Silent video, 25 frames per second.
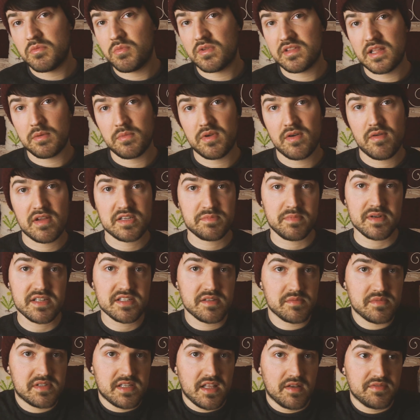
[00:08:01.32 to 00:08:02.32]
and what they want to express
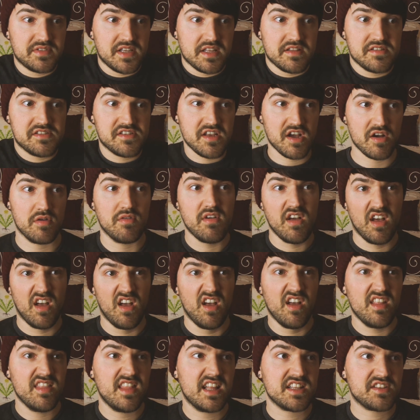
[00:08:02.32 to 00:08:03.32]
themselves in. So
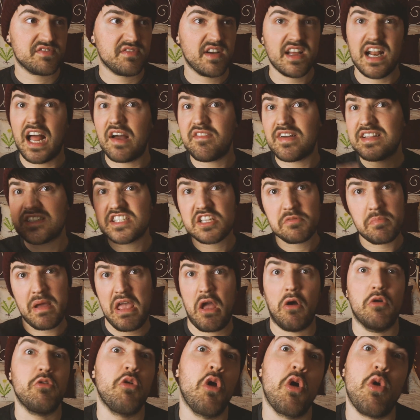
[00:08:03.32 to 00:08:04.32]
that's fine. I've answered
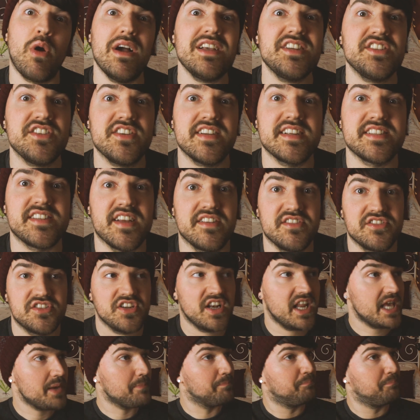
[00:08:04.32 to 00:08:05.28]
my own question, essentially.